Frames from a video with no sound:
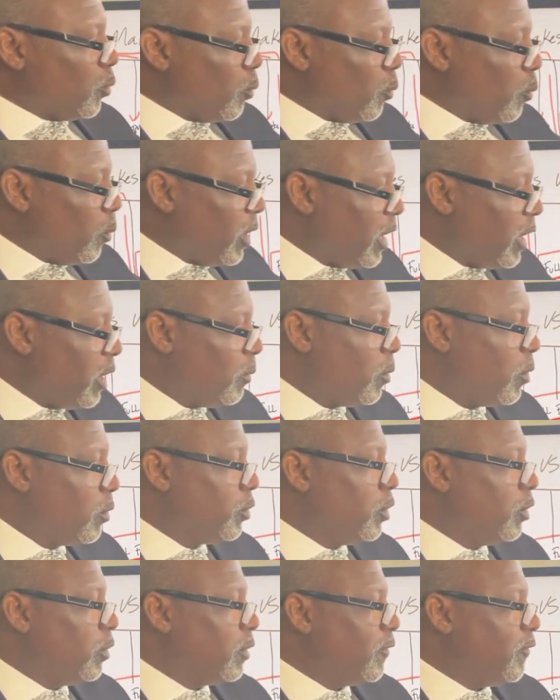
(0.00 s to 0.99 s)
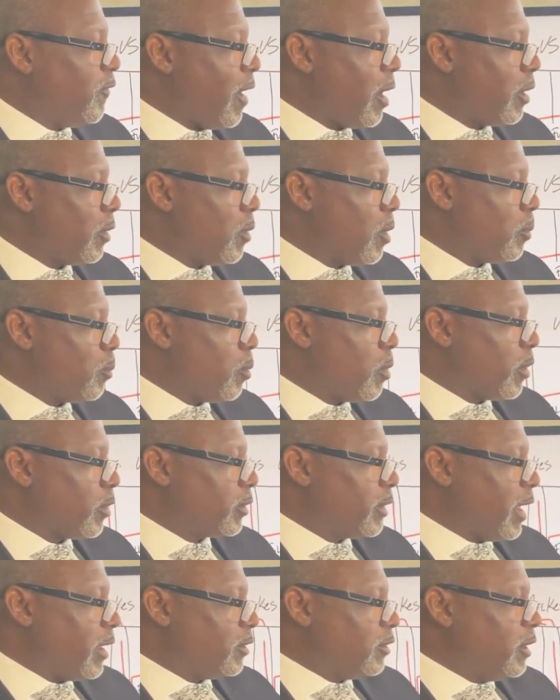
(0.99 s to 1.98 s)
we will do the follow-up
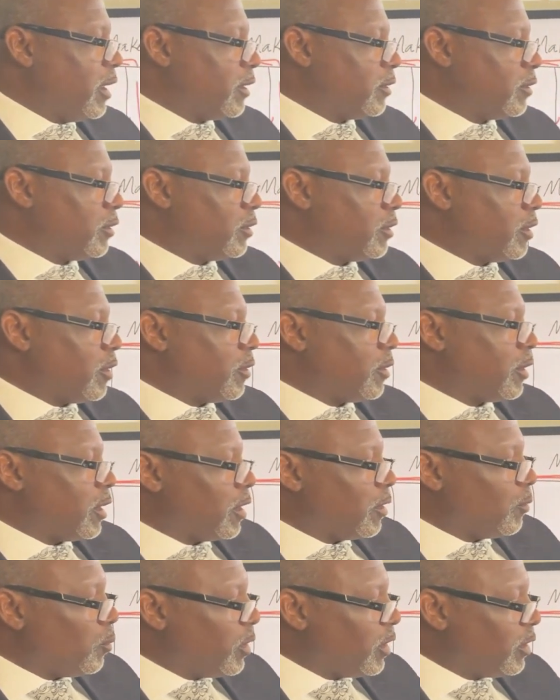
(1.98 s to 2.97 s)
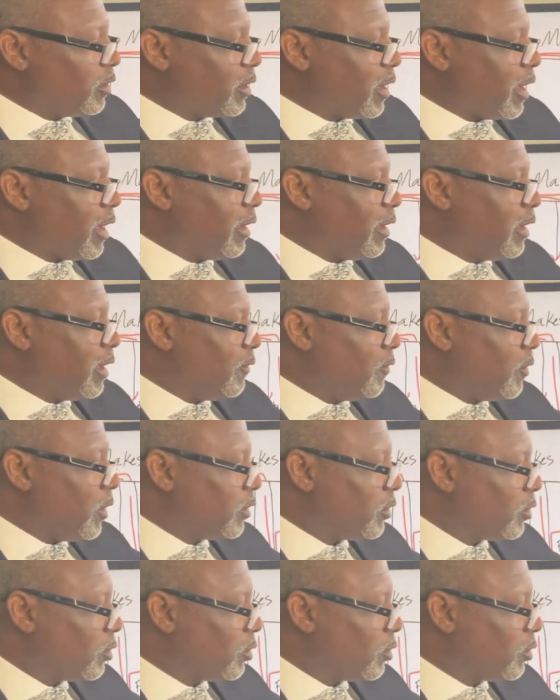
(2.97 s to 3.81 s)
work that's necessary. And we say, give us